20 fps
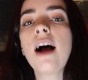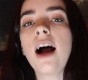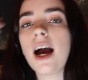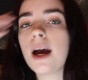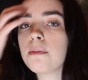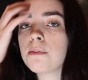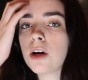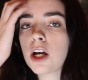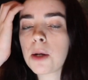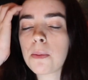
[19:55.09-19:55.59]

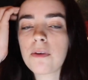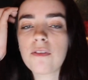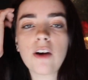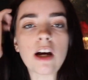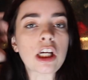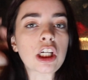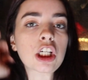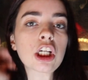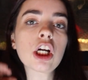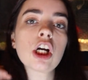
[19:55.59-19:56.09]
I'm not a
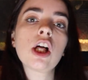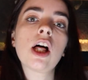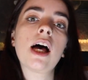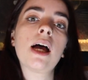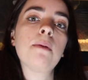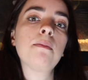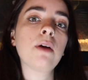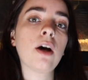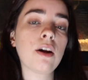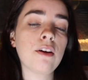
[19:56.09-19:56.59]
professional,
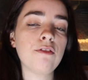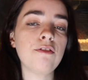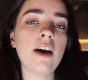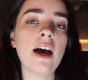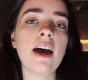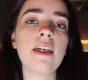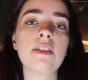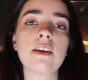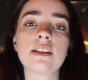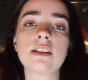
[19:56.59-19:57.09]
I'm not a
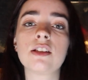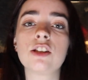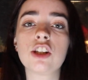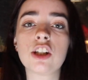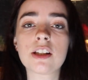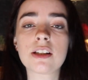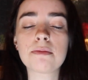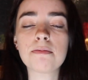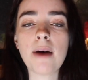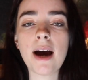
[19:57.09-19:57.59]
vet. This is
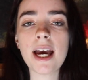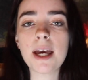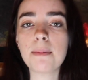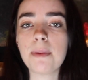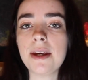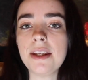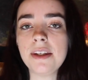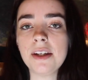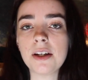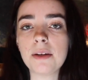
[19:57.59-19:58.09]
just my
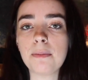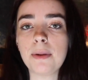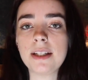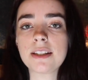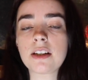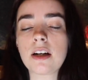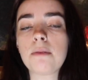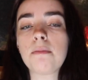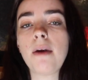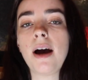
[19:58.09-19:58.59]
opinion
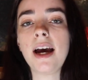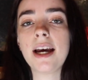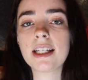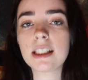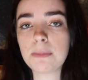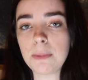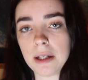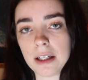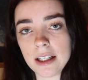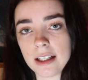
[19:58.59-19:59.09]
based on my
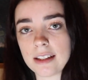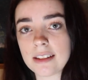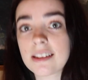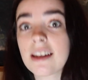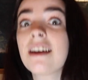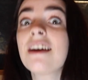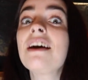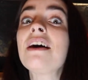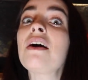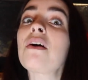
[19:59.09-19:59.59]
experience
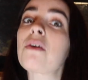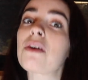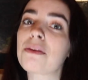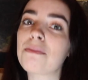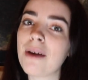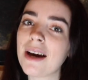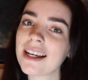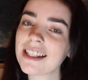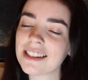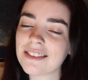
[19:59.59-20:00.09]
with
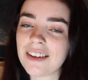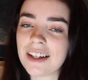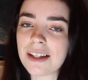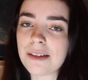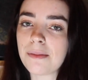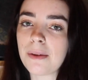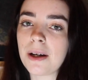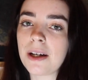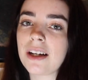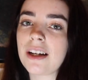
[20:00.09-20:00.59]
my Savannah
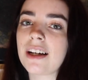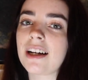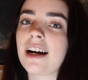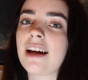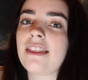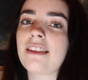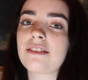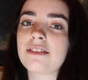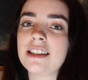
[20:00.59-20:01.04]
monitor and the